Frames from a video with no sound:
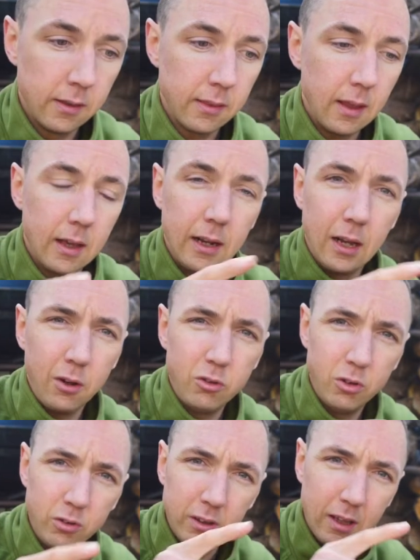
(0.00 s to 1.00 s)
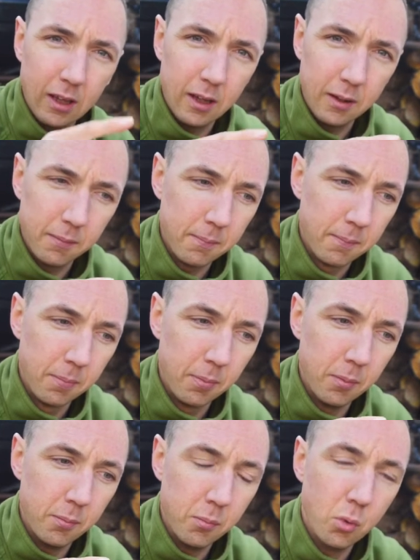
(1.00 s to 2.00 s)
that allows you to get
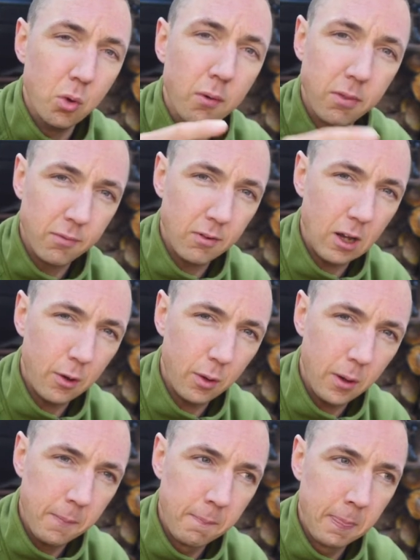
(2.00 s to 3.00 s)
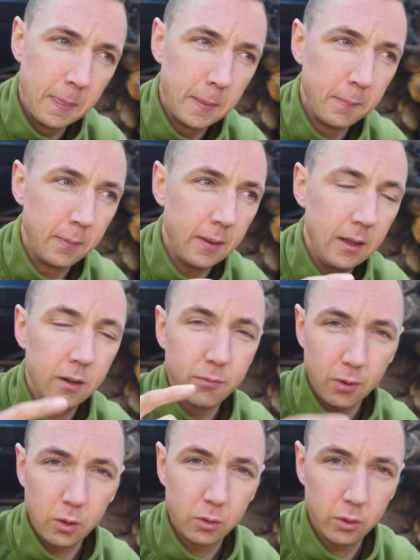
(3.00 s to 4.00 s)
more of the flower in
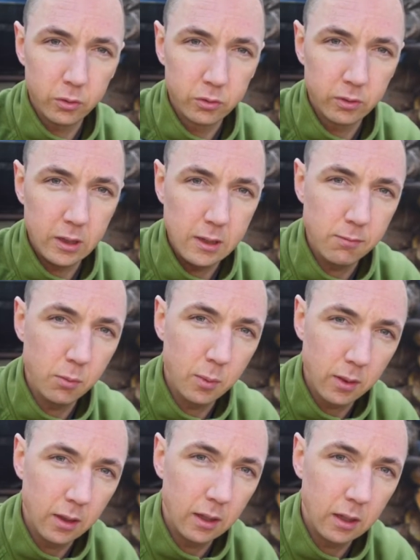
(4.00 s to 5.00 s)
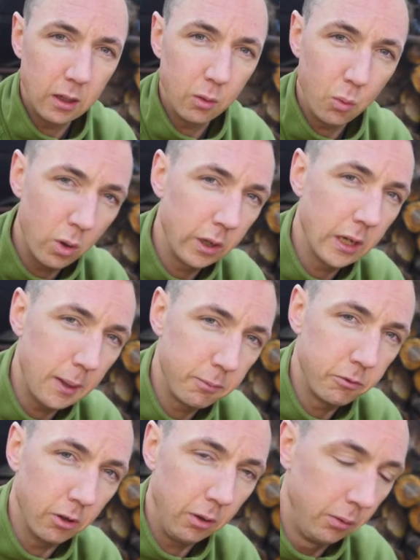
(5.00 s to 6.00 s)
focus even with a wide
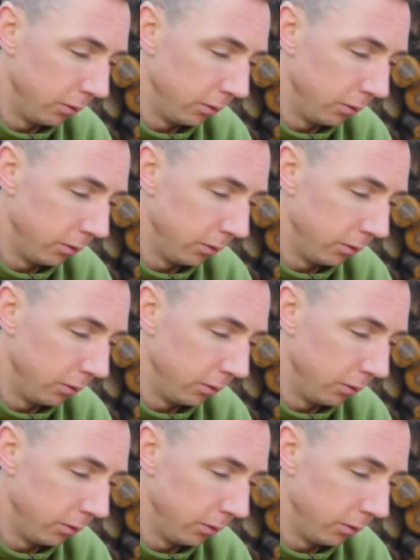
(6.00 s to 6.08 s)
aperture